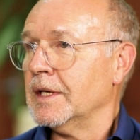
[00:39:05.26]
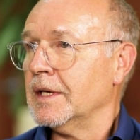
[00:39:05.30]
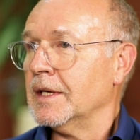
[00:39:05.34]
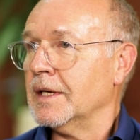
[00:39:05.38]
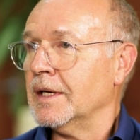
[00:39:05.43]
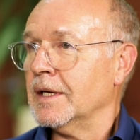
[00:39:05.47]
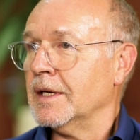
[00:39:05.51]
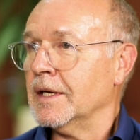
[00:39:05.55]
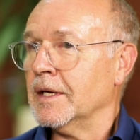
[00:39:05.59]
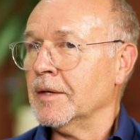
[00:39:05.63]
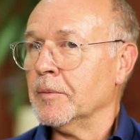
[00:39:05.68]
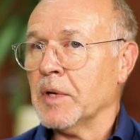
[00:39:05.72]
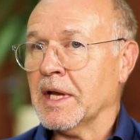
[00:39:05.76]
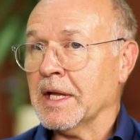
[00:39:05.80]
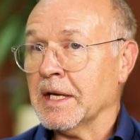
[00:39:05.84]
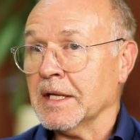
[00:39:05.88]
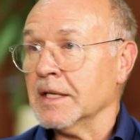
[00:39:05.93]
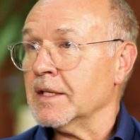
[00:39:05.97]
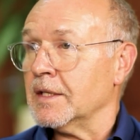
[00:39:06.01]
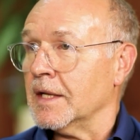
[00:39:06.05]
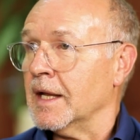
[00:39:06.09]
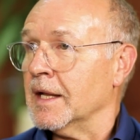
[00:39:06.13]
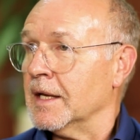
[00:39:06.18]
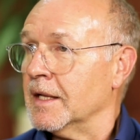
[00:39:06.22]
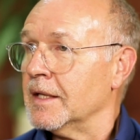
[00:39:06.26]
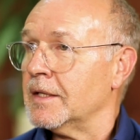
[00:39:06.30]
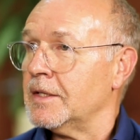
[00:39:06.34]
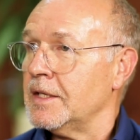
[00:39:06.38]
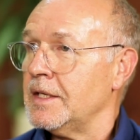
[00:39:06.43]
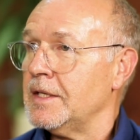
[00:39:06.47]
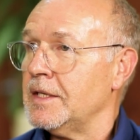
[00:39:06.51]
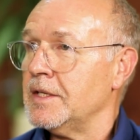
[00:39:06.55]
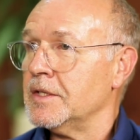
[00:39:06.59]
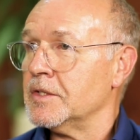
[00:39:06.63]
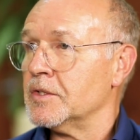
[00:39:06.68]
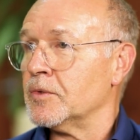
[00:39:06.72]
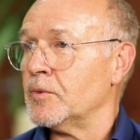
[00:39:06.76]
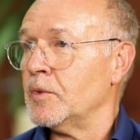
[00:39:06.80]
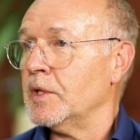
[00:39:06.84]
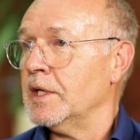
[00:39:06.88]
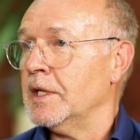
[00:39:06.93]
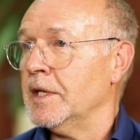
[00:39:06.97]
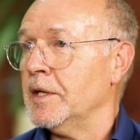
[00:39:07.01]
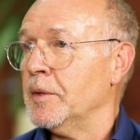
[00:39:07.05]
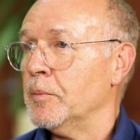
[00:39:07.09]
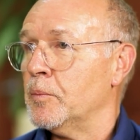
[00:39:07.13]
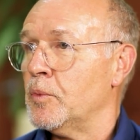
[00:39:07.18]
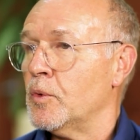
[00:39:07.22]
and it is
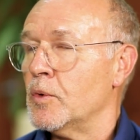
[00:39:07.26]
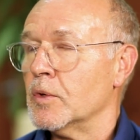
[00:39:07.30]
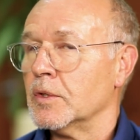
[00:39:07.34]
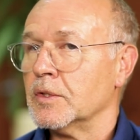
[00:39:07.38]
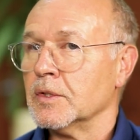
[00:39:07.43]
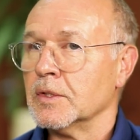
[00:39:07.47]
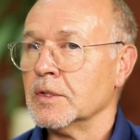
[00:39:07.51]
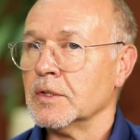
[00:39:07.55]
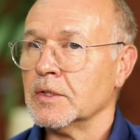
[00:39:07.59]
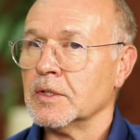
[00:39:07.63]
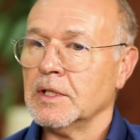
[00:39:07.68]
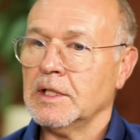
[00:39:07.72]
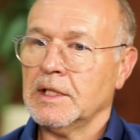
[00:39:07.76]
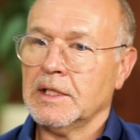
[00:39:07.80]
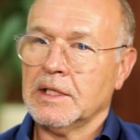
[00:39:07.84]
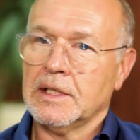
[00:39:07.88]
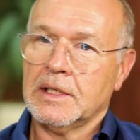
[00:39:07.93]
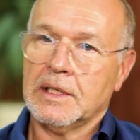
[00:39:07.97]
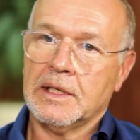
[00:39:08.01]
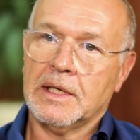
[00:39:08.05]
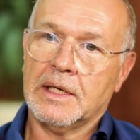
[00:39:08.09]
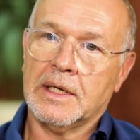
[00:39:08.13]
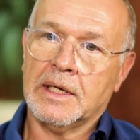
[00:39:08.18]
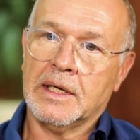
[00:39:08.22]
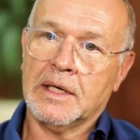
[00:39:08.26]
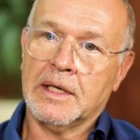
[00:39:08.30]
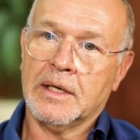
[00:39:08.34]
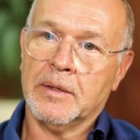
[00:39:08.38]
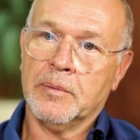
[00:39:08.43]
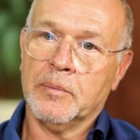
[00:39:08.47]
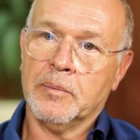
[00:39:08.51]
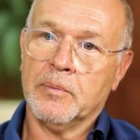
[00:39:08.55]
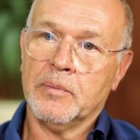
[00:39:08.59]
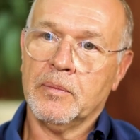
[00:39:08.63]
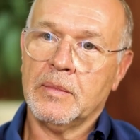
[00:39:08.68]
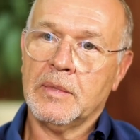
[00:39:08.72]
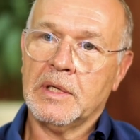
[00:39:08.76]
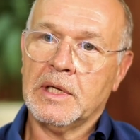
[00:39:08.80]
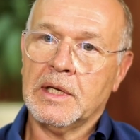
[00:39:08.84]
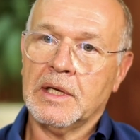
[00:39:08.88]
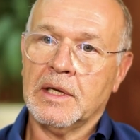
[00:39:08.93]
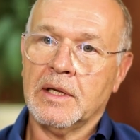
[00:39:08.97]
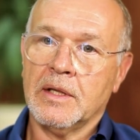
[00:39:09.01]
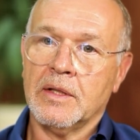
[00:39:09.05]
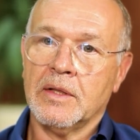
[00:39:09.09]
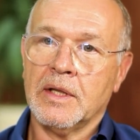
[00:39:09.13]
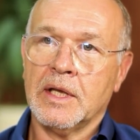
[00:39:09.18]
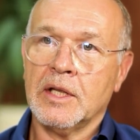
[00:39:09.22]
really important.
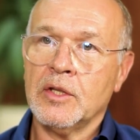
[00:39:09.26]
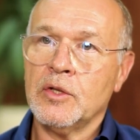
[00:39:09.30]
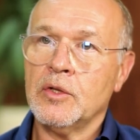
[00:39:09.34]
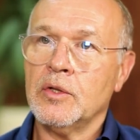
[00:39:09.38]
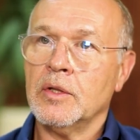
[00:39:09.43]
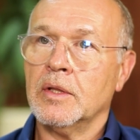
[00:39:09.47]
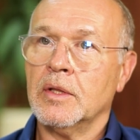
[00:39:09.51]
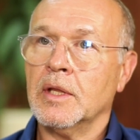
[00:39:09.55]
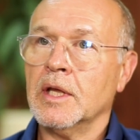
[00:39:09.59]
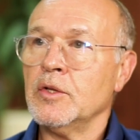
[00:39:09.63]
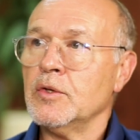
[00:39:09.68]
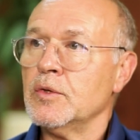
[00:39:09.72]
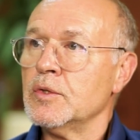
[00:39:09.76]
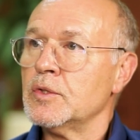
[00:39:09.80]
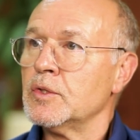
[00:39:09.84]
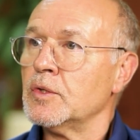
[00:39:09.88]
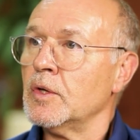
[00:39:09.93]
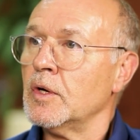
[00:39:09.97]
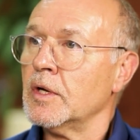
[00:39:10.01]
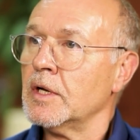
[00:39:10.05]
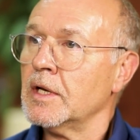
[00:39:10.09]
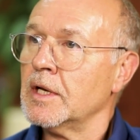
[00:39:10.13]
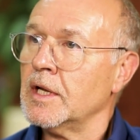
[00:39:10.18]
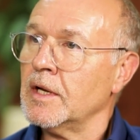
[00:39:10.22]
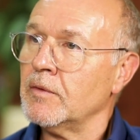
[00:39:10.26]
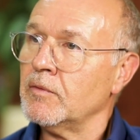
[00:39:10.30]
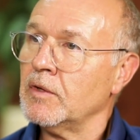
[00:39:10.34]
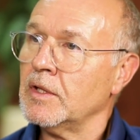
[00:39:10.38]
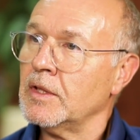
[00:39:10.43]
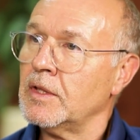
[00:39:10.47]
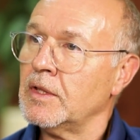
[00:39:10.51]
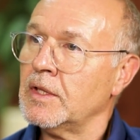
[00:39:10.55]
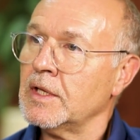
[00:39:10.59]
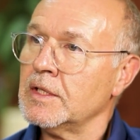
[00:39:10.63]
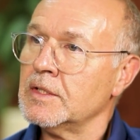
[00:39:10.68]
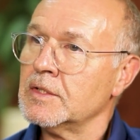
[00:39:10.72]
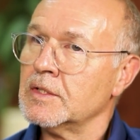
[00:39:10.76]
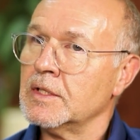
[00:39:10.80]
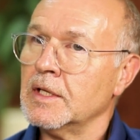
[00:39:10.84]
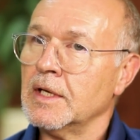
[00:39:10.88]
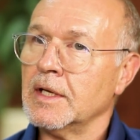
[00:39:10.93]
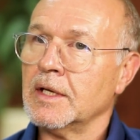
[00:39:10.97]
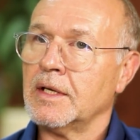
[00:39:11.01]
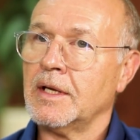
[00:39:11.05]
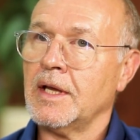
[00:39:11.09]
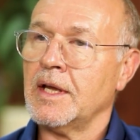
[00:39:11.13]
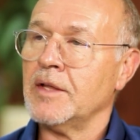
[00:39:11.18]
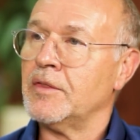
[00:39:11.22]
Then you started having things
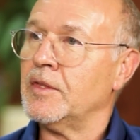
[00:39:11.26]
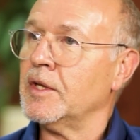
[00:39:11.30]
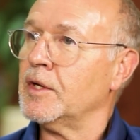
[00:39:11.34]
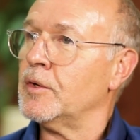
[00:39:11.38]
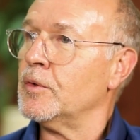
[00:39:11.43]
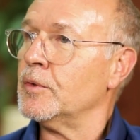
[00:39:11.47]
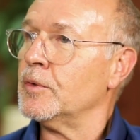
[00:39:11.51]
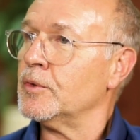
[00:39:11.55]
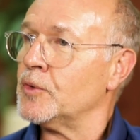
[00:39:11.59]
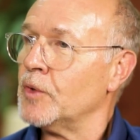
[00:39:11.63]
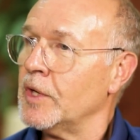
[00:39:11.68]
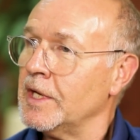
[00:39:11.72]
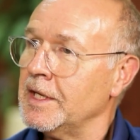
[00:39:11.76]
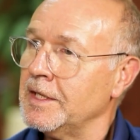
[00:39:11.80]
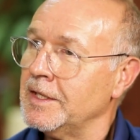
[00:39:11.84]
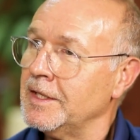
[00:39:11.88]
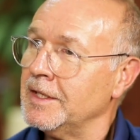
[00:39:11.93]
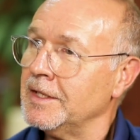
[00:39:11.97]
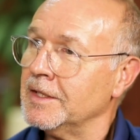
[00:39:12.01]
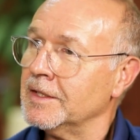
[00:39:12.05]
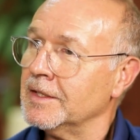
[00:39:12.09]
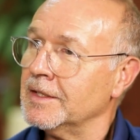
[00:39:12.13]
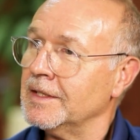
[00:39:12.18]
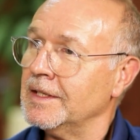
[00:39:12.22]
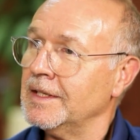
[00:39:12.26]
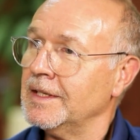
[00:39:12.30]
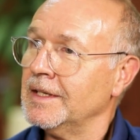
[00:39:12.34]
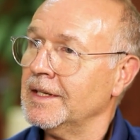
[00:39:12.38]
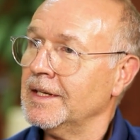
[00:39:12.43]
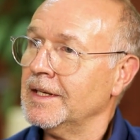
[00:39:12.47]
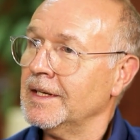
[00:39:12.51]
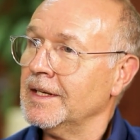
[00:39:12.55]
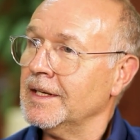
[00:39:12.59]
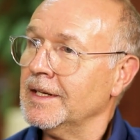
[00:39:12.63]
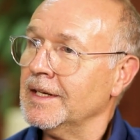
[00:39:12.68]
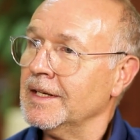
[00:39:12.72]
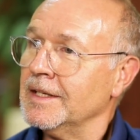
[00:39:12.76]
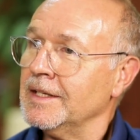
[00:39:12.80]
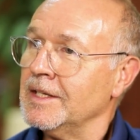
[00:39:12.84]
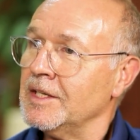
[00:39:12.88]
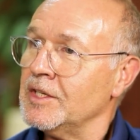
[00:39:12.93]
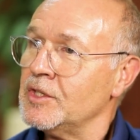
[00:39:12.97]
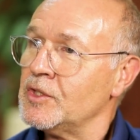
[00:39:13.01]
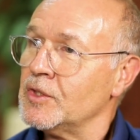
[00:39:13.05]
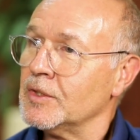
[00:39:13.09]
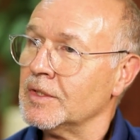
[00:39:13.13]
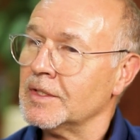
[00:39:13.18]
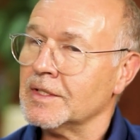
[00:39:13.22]
like ethical trading
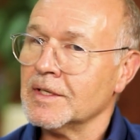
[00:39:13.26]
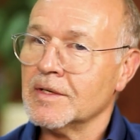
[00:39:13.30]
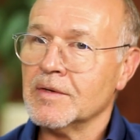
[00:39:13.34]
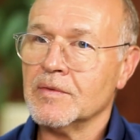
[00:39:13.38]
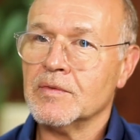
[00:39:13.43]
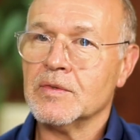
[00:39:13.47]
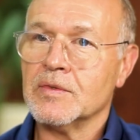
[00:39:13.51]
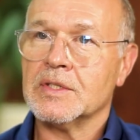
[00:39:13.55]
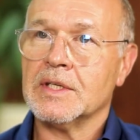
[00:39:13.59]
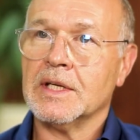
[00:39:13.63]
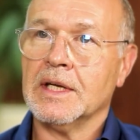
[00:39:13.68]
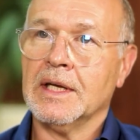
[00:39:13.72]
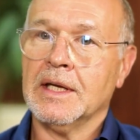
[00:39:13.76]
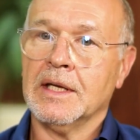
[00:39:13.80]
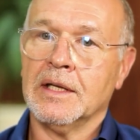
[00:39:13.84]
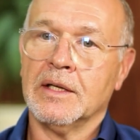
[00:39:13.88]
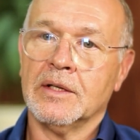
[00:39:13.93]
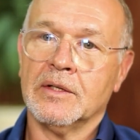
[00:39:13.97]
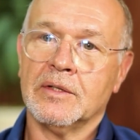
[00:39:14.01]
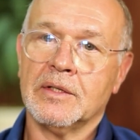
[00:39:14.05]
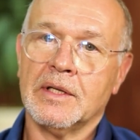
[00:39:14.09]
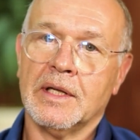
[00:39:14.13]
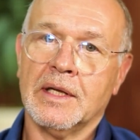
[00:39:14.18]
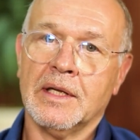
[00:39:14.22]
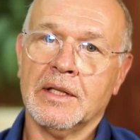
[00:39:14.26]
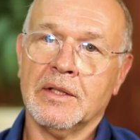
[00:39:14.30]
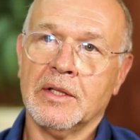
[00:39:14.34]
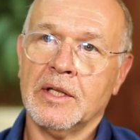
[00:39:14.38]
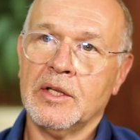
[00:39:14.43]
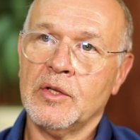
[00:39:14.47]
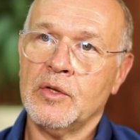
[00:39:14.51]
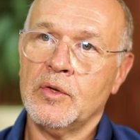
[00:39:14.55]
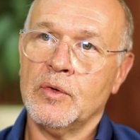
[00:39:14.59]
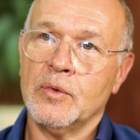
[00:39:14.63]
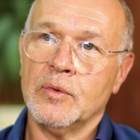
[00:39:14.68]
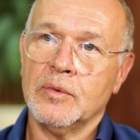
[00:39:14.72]
initiatives, and then